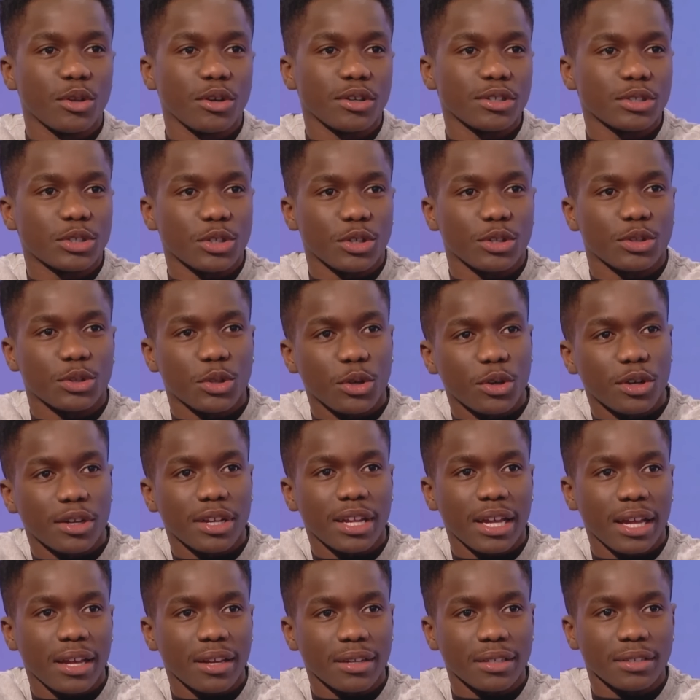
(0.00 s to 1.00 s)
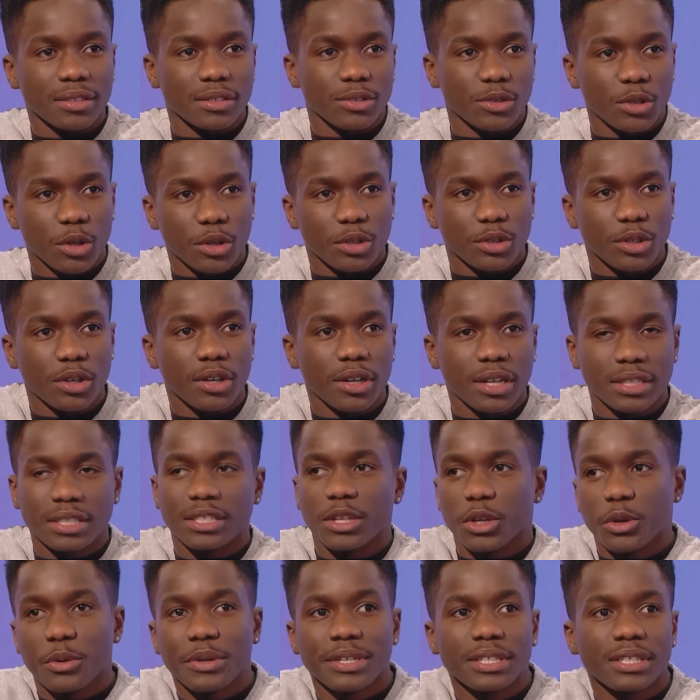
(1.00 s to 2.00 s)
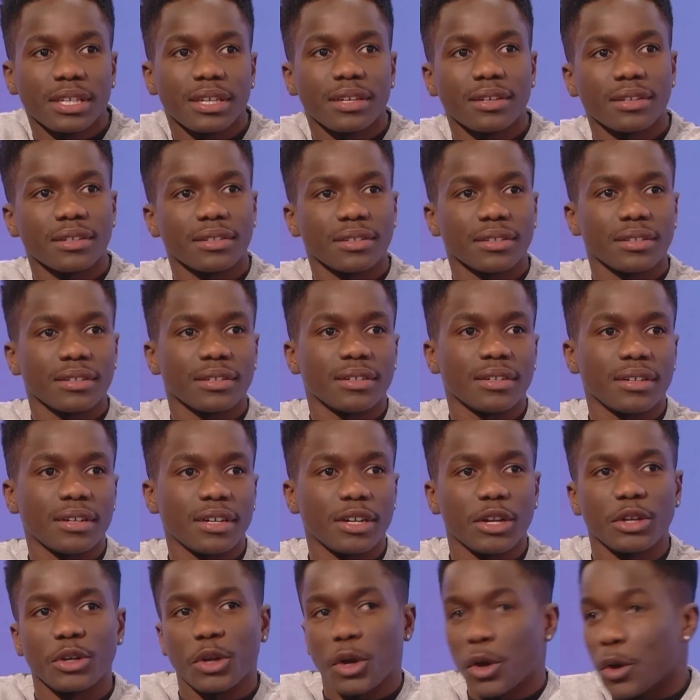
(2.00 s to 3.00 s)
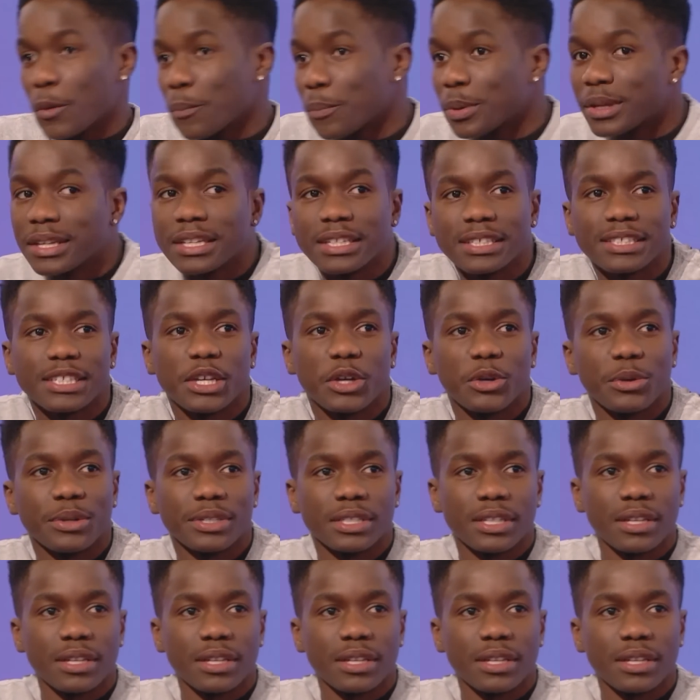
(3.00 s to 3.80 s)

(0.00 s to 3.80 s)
knocks your door, like, knock, knock, I say, who is it? I don't open and say, who is